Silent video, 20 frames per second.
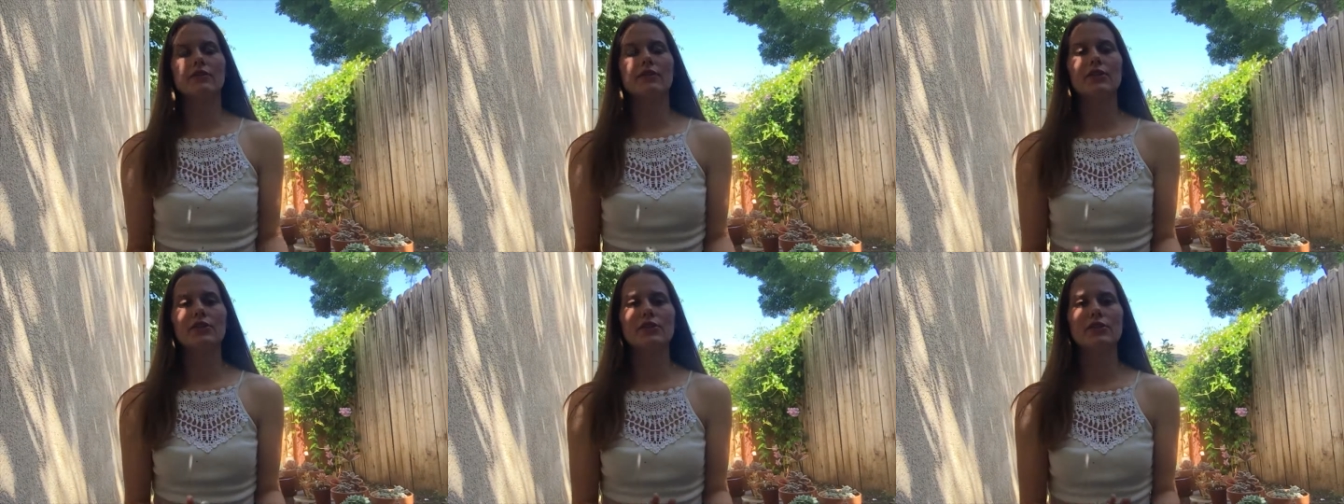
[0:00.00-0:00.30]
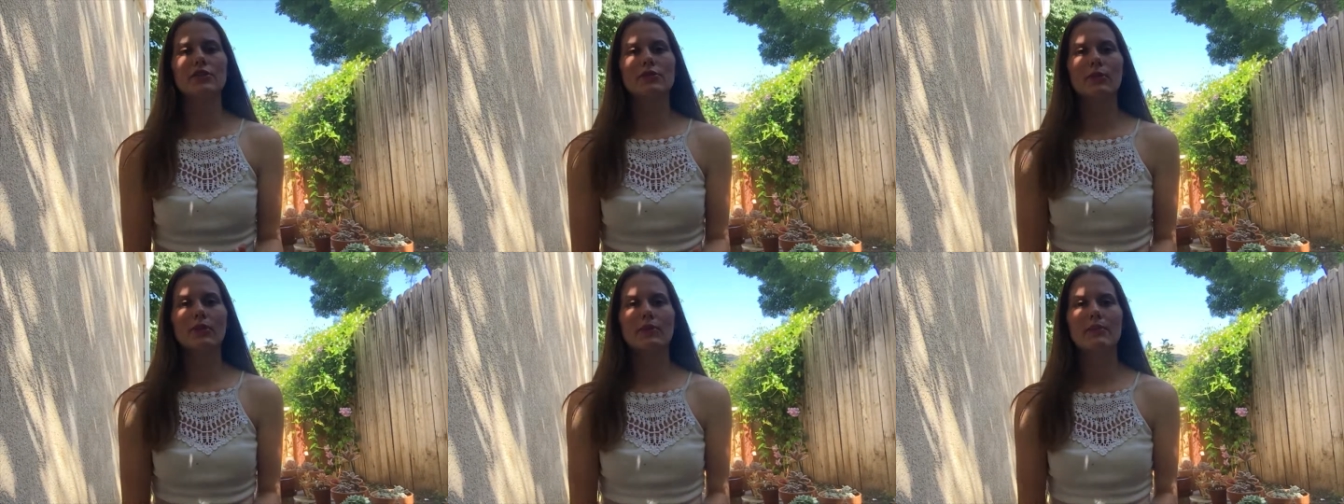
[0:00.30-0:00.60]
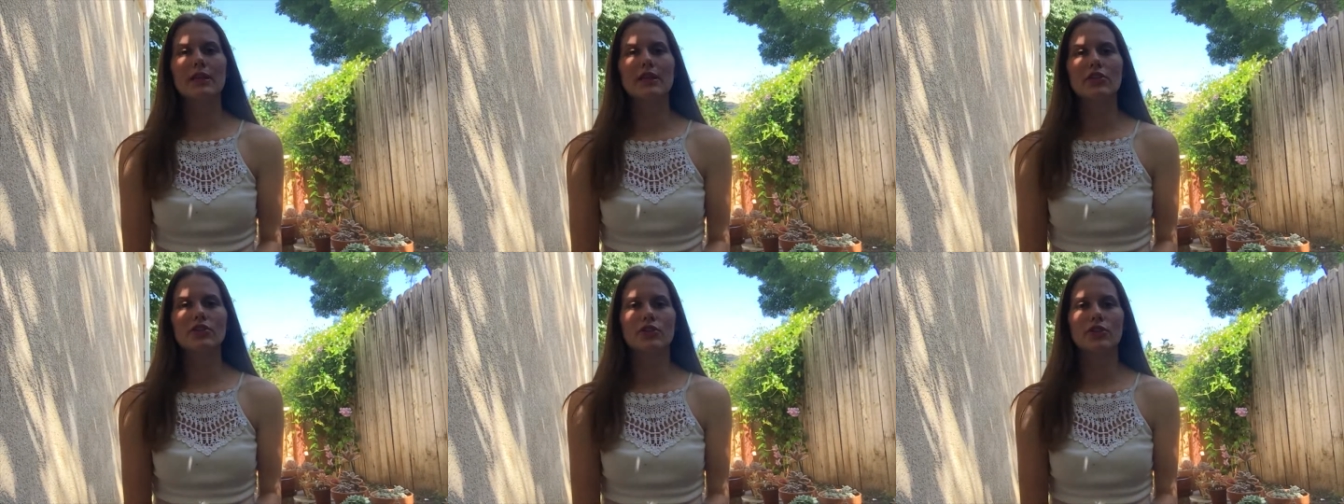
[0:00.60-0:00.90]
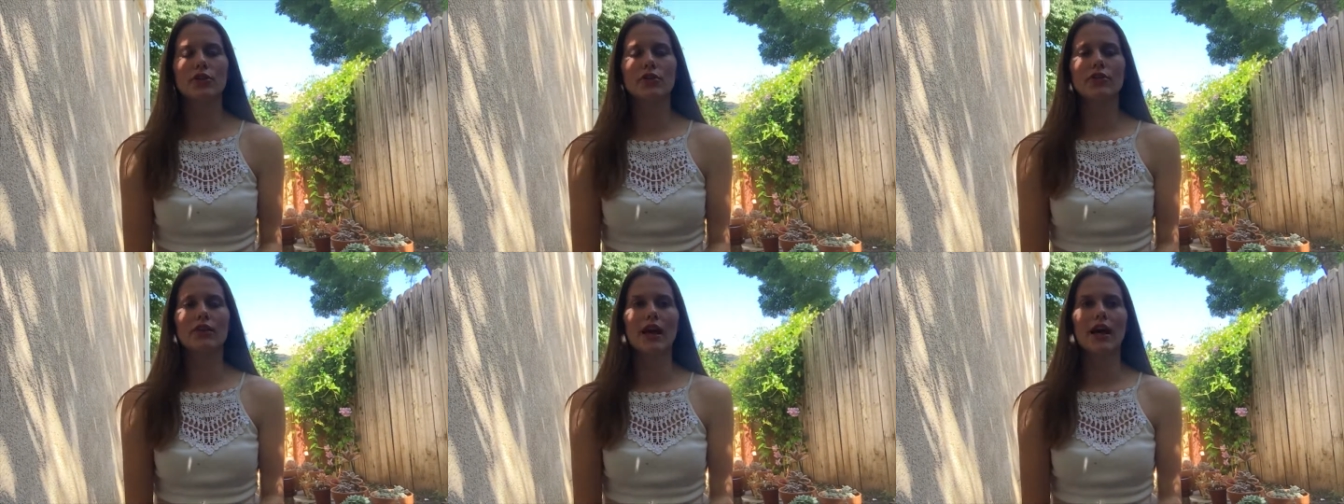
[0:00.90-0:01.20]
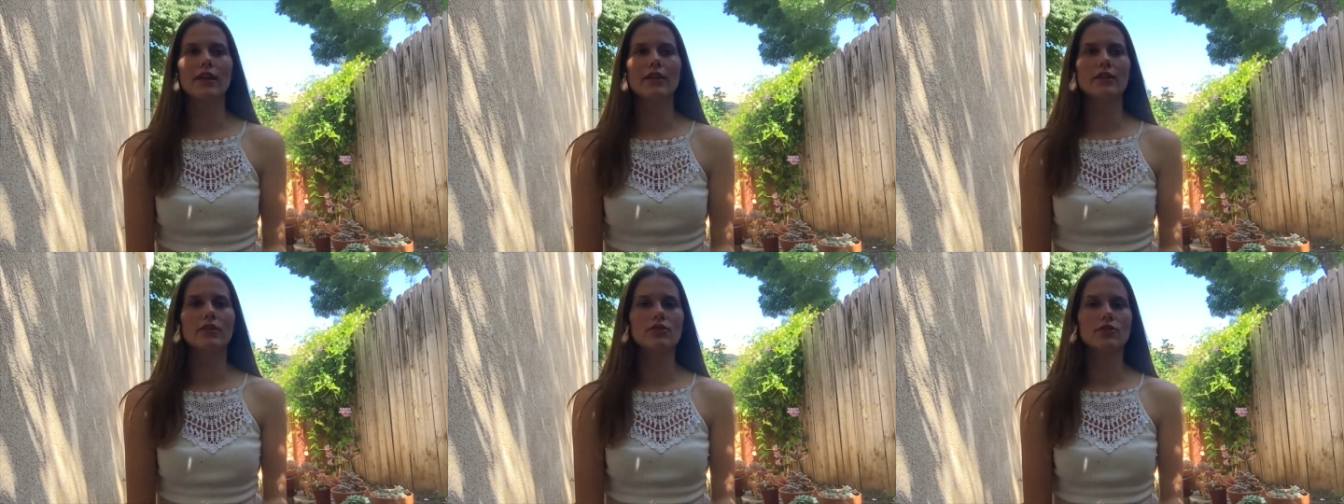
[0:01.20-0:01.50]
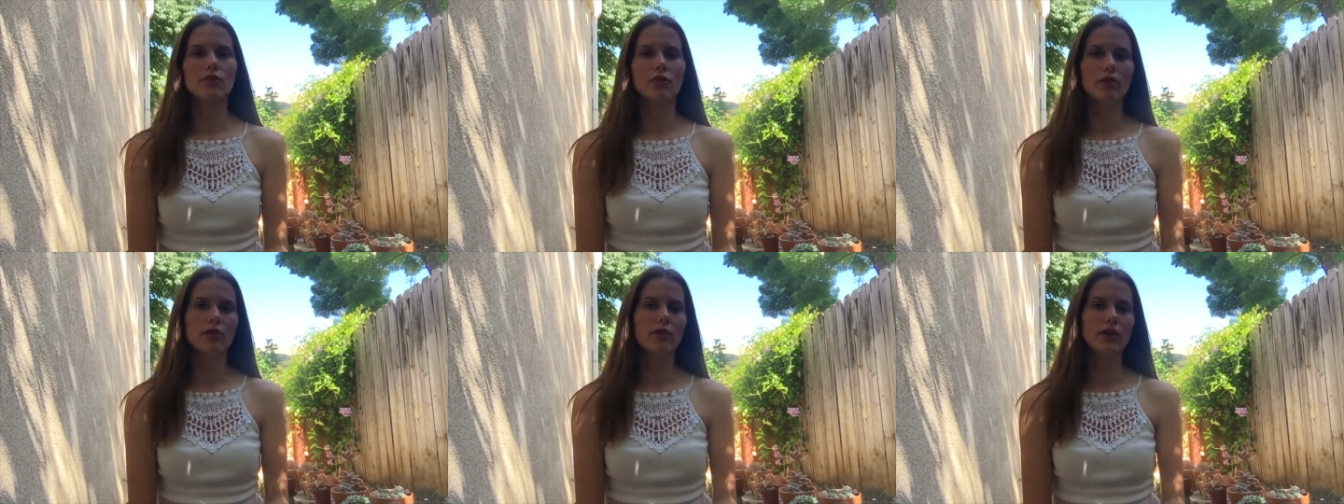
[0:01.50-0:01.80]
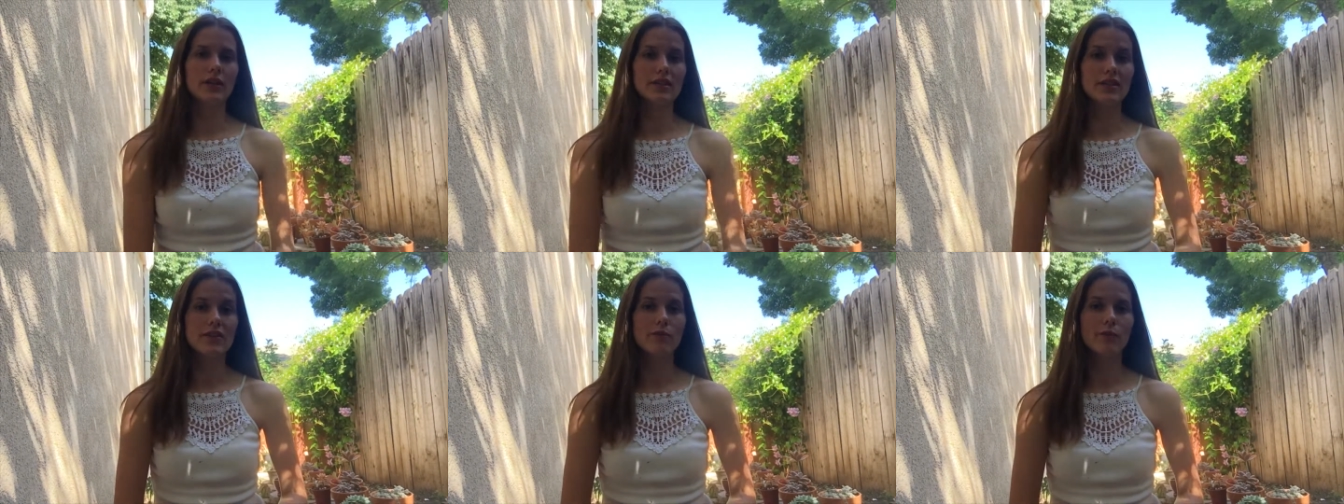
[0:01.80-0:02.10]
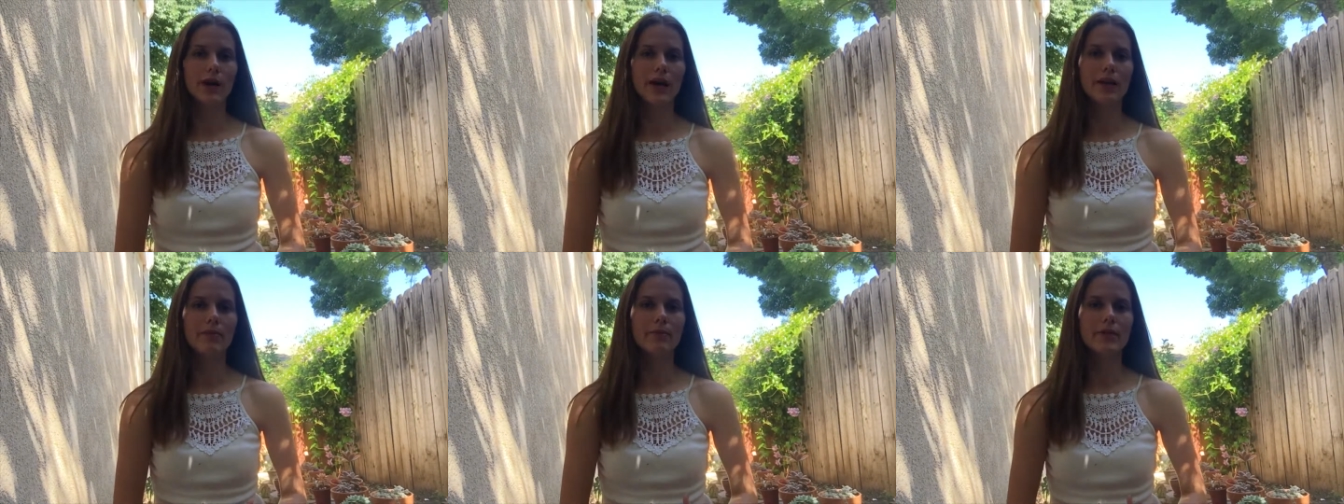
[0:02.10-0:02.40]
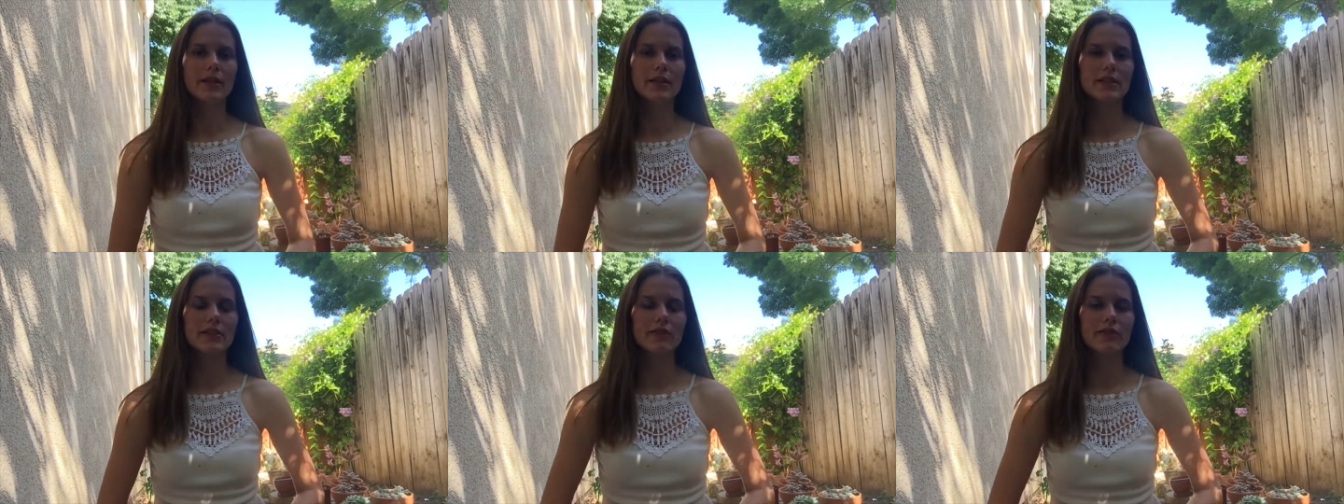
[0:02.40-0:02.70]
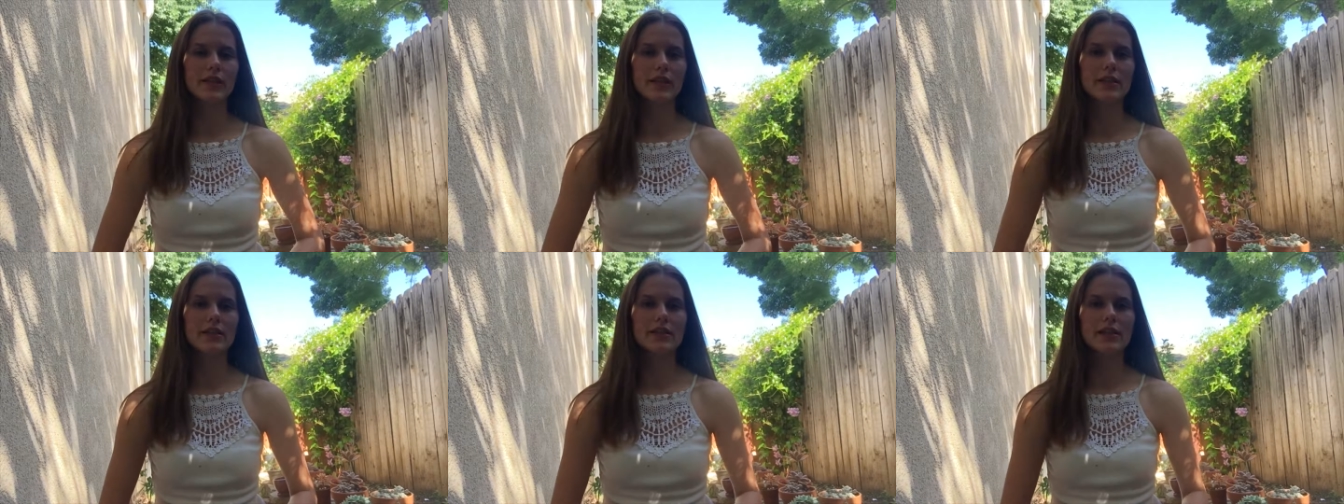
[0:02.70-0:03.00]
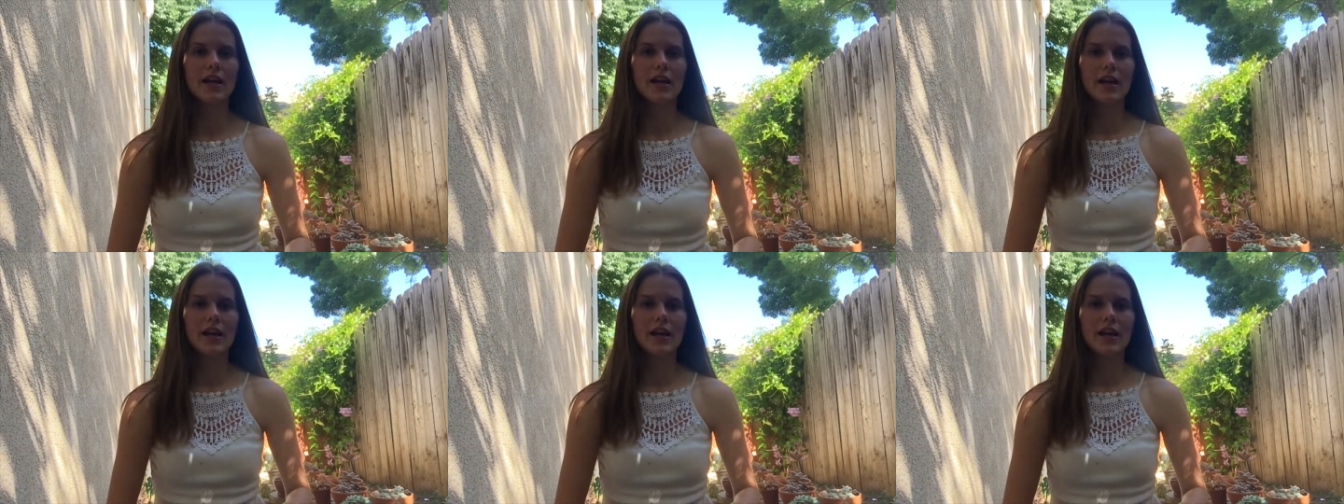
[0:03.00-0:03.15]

you just want to make sure that the soil isn't wet, because if it is,